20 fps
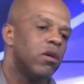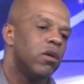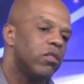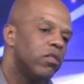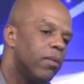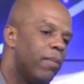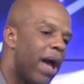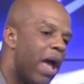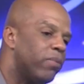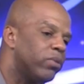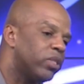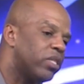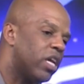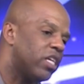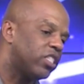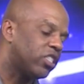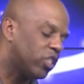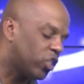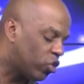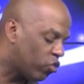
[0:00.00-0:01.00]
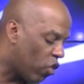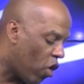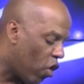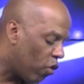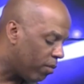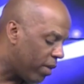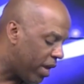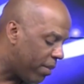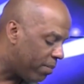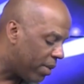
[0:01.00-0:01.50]
The Bible says the
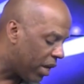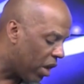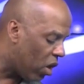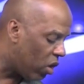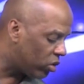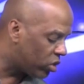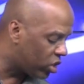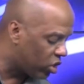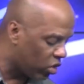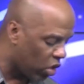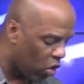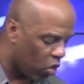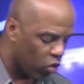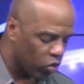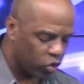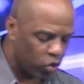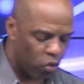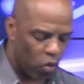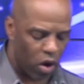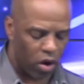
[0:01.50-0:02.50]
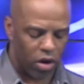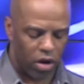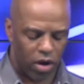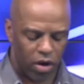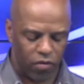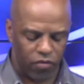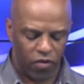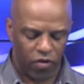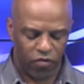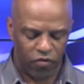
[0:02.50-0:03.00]
strong meat belongs to those who are
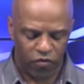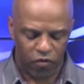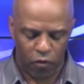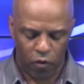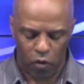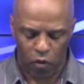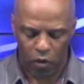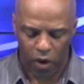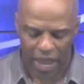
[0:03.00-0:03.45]
of full